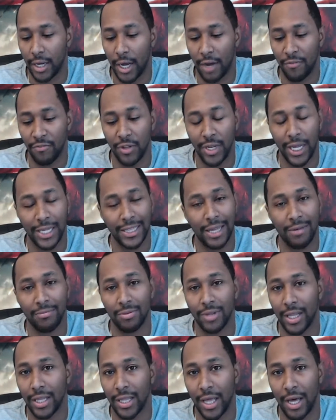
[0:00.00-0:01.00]
feel like
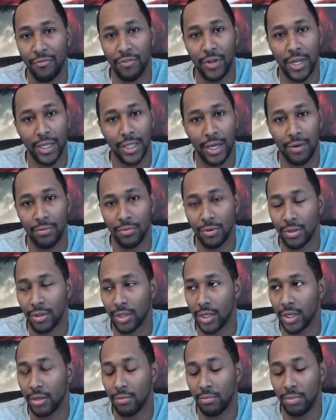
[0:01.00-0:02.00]
that one's
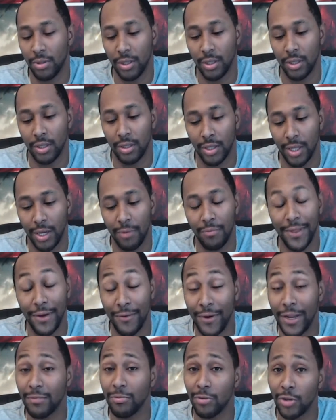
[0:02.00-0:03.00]
gonna be that one
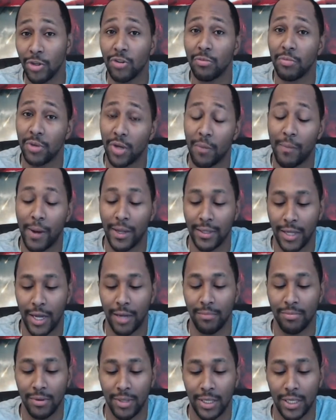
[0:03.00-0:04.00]
has the potential to be on my
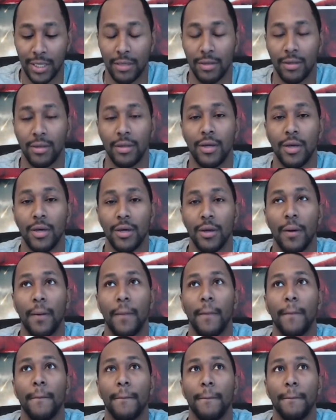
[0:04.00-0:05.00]
top 10
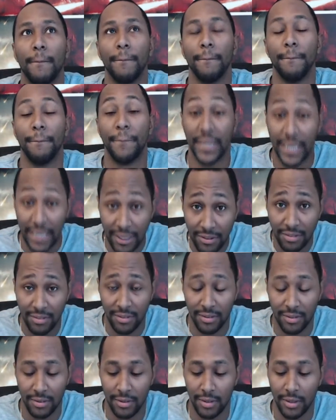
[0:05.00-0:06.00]

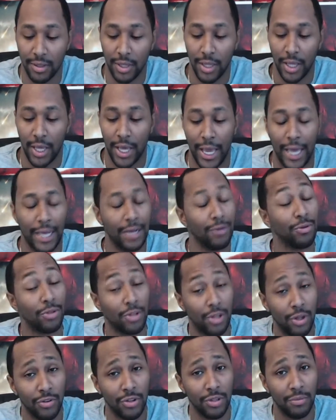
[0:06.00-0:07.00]
best, and it was
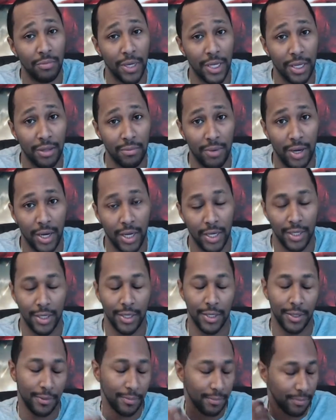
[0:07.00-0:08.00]
close to making my
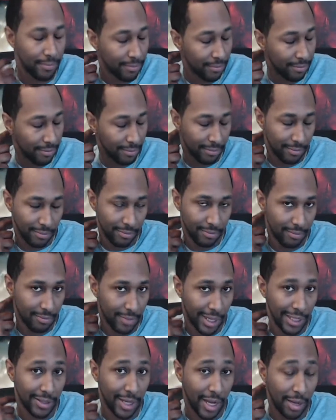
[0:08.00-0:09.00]

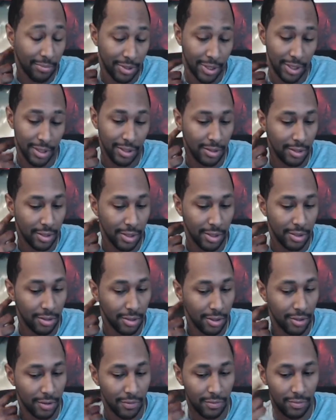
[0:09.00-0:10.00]
top 10 list
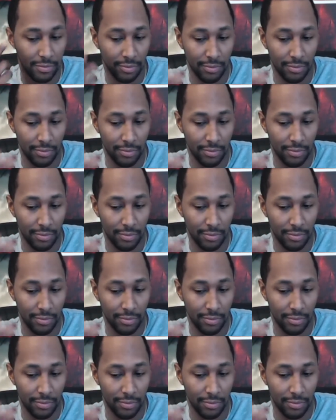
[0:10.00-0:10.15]
of